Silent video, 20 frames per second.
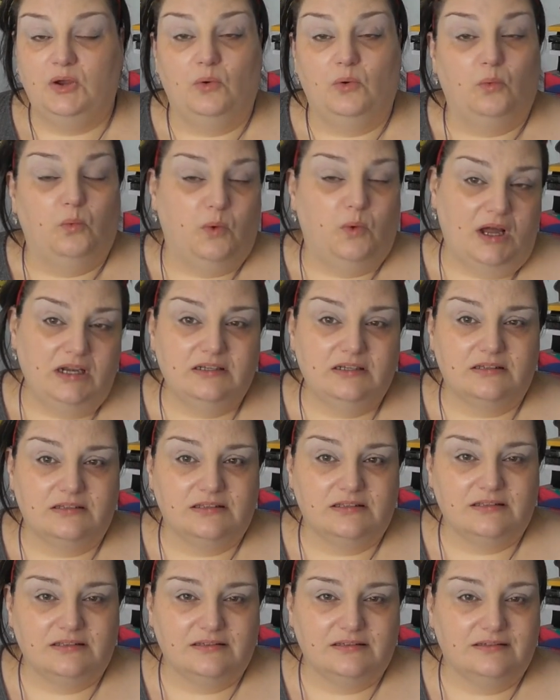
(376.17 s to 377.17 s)

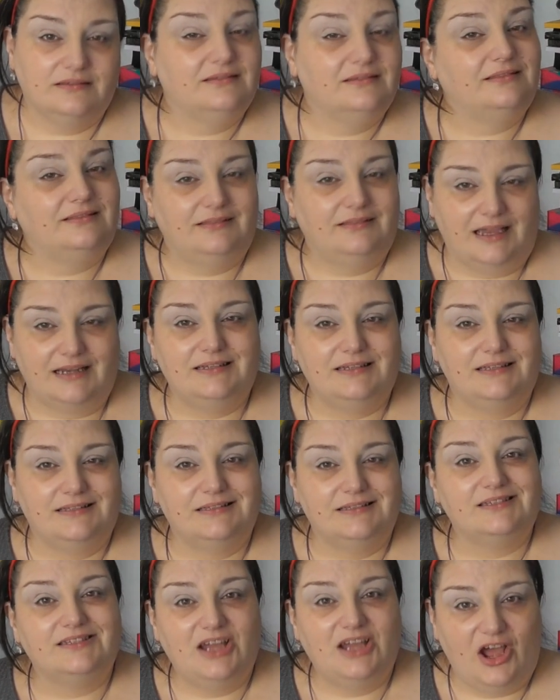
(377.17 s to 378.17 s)
Once that is
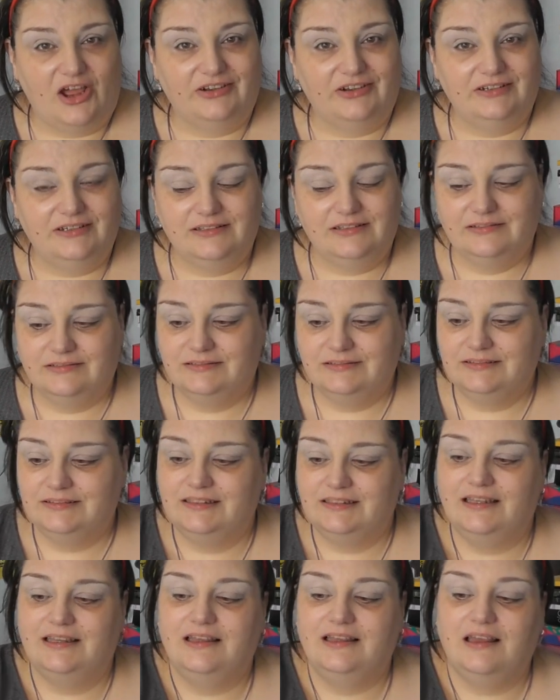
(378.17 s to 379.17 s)
done,
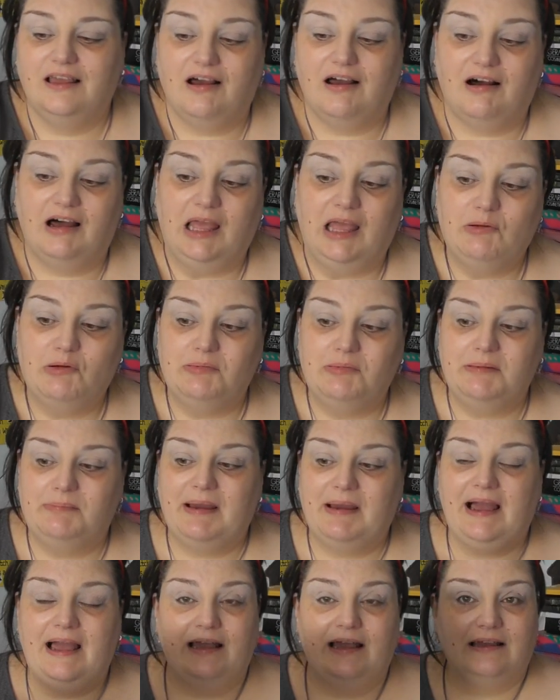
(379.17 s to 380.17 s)
I will be
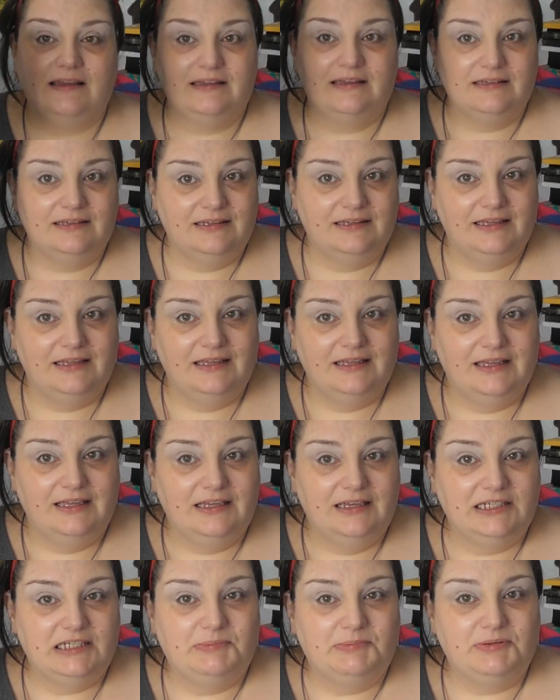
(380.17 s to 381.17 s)
back
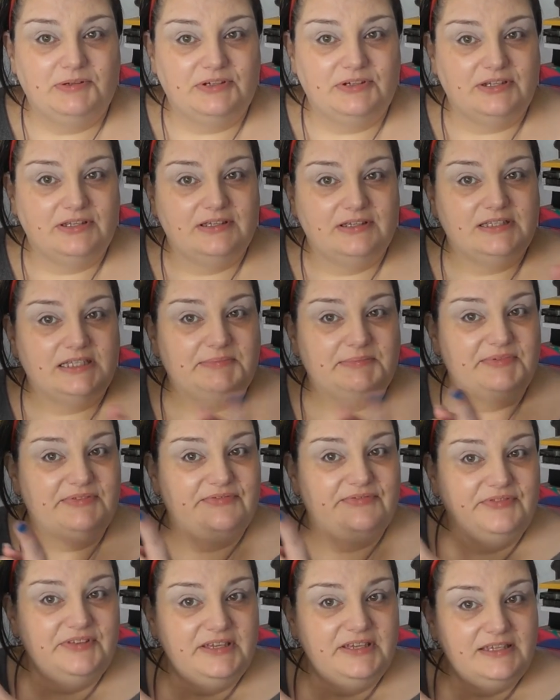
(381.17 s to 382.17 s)
to put some
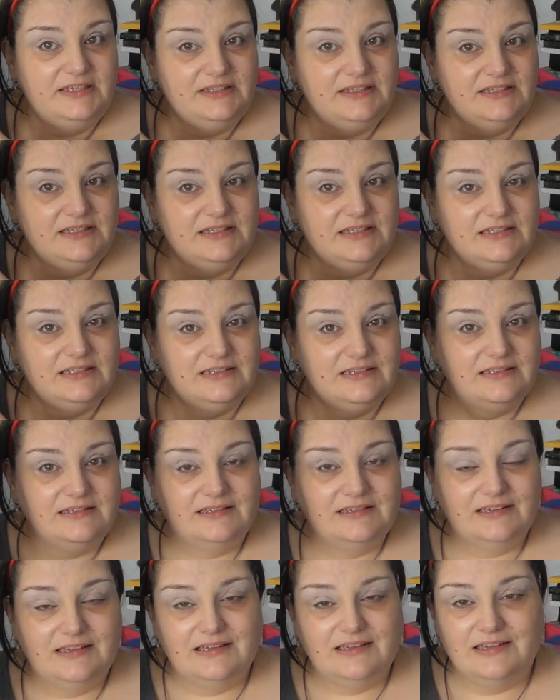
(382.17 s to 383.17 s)
of this
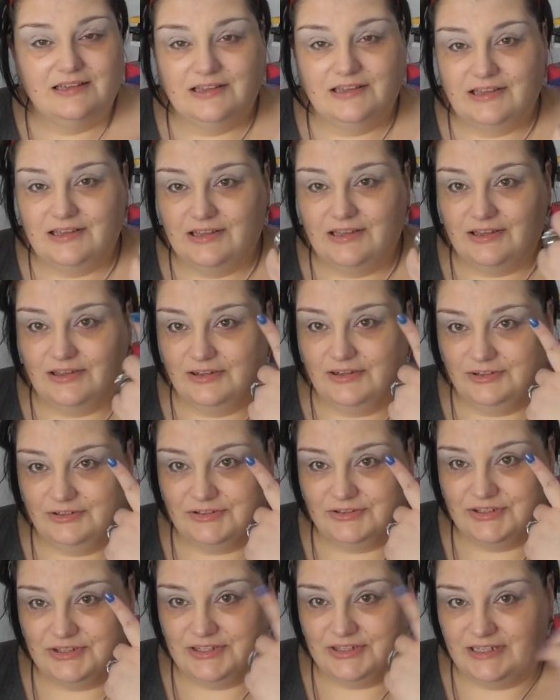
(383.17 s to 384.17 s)

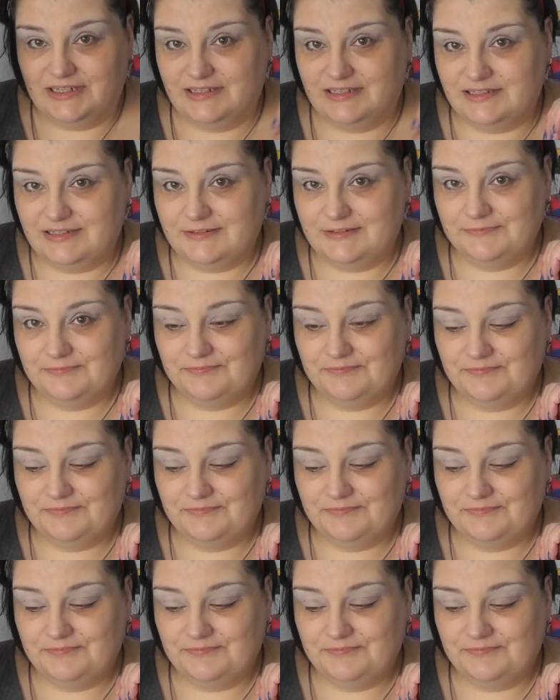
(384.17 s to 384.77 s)
onto these.